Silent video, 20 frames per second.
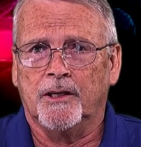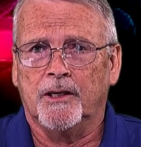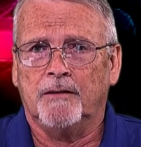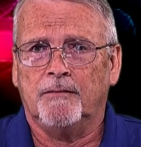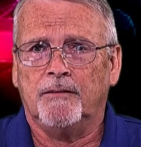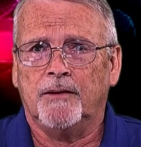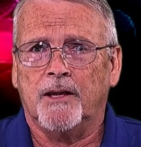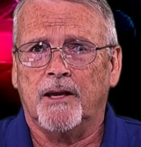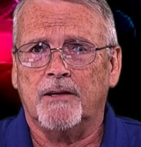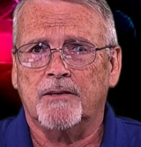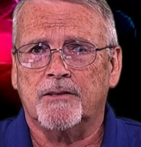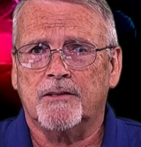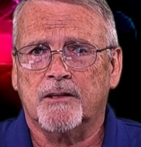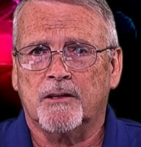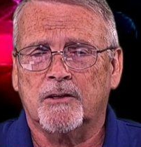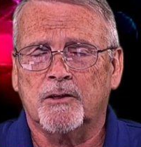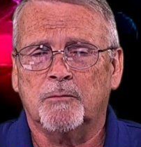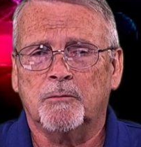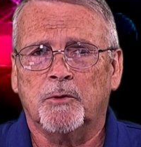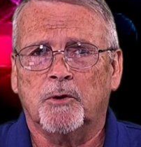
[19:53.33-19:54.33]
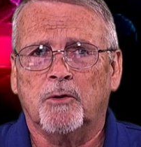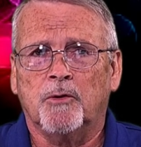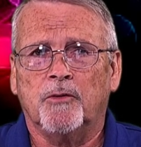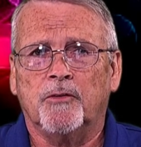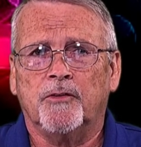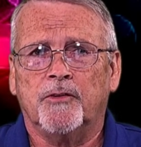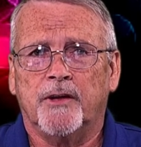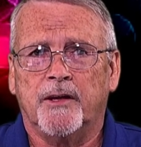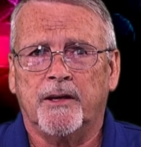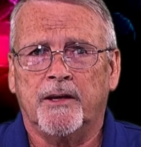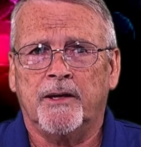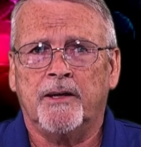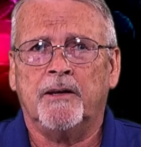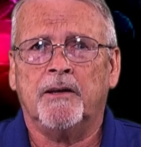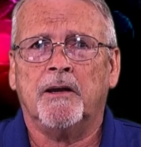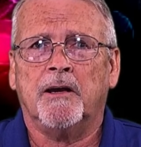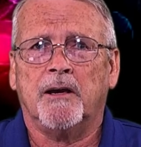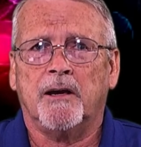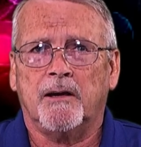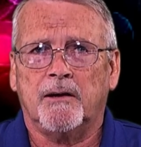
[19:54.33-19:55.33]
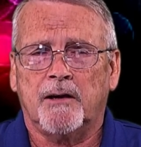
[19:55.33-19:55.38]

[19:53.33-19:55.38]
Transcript: If it has Thunderbolt, then